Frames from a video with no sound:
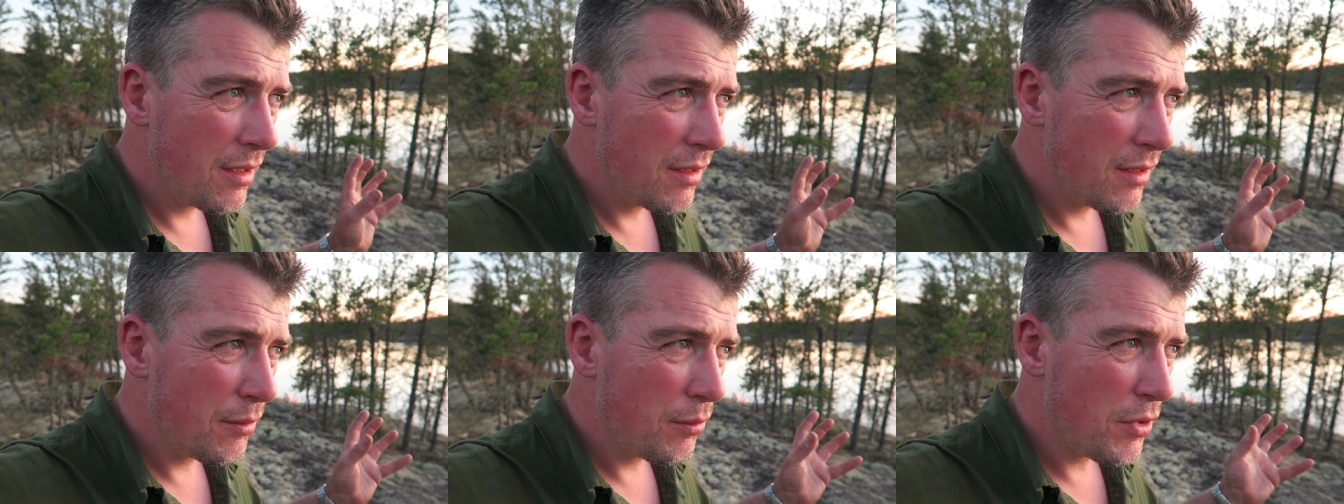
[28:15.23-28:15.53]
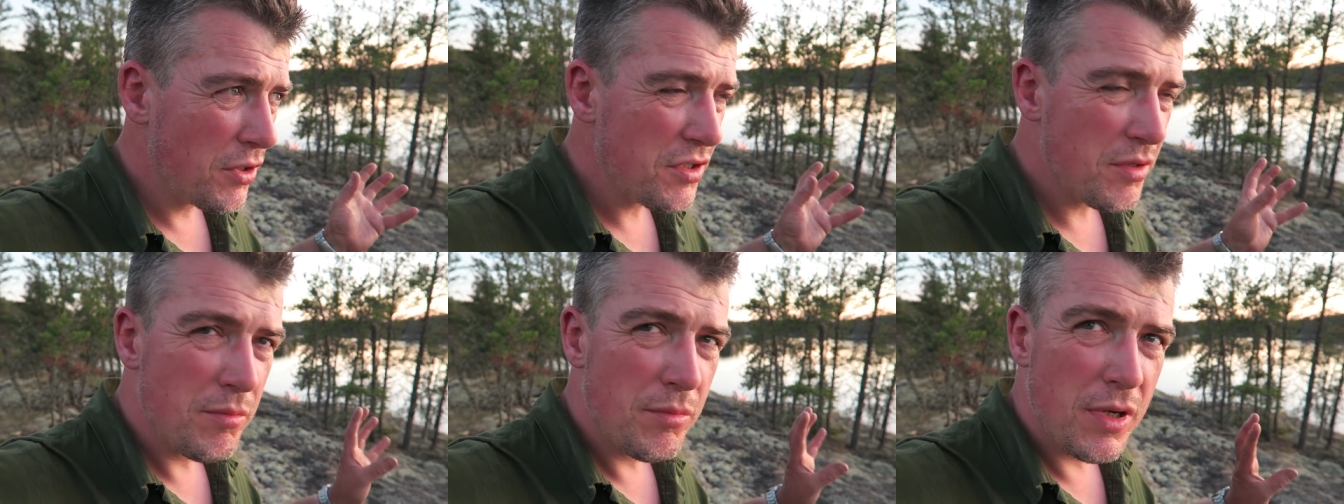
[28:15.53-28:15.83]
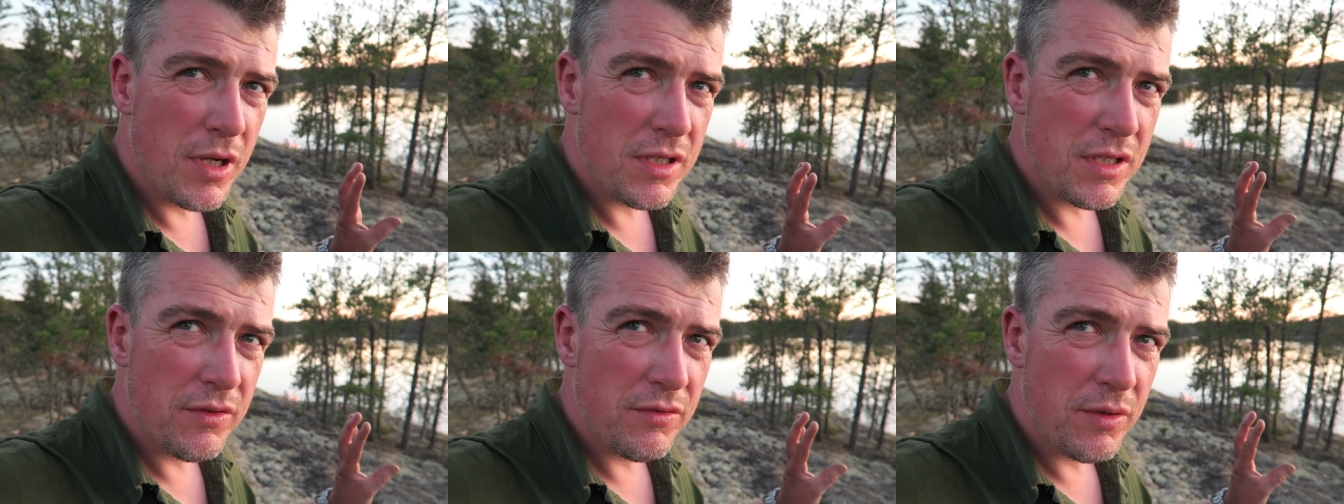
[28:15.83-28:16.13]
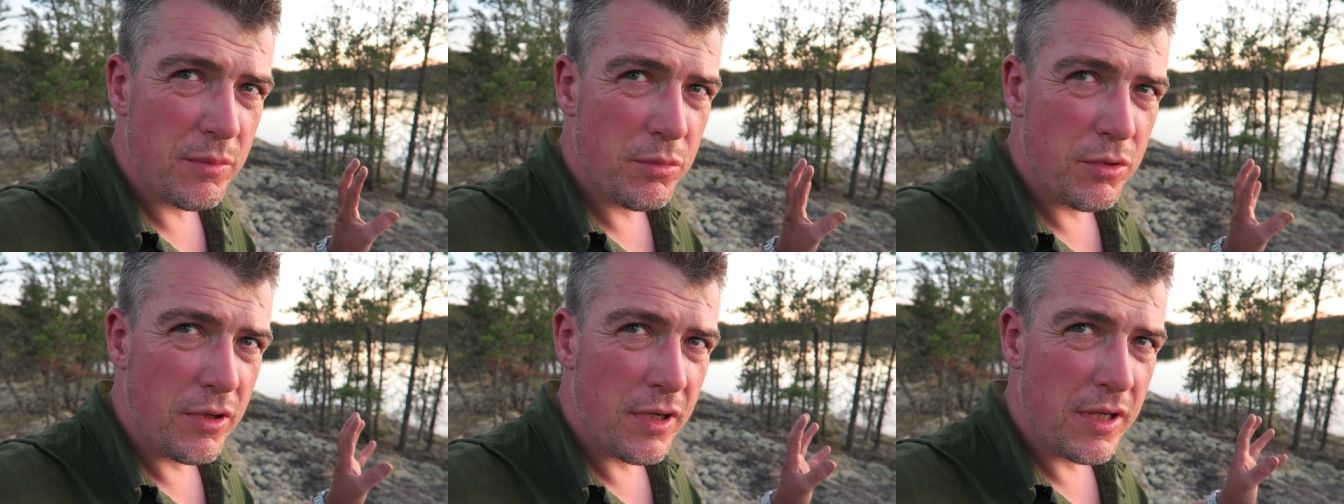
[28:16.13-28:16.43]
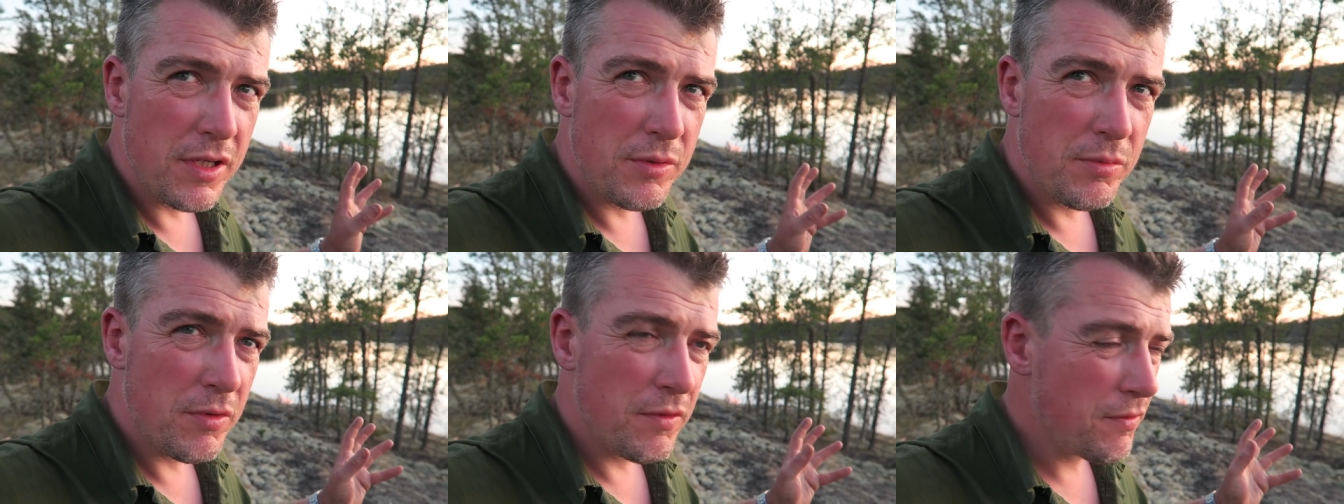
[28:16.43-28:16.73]
There wasn't much of a
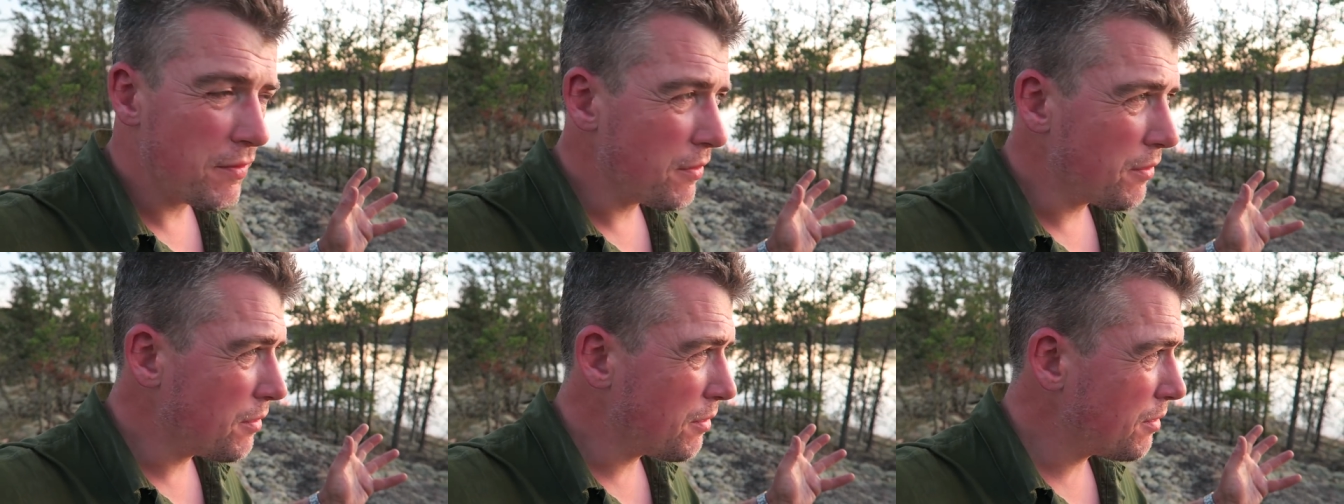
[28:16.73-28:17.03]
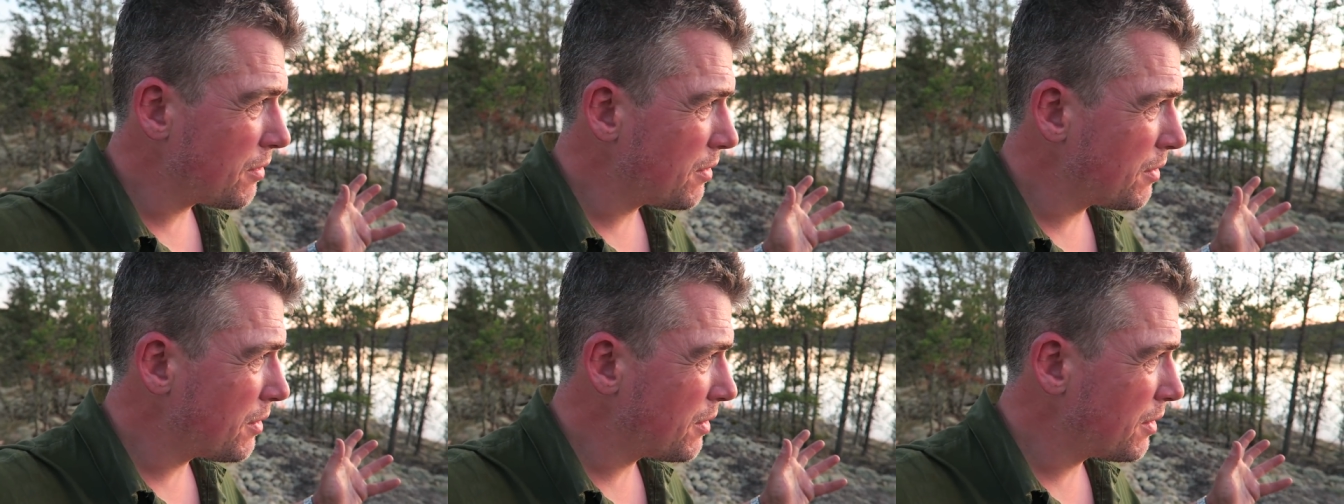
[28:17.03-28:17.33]
breeze before,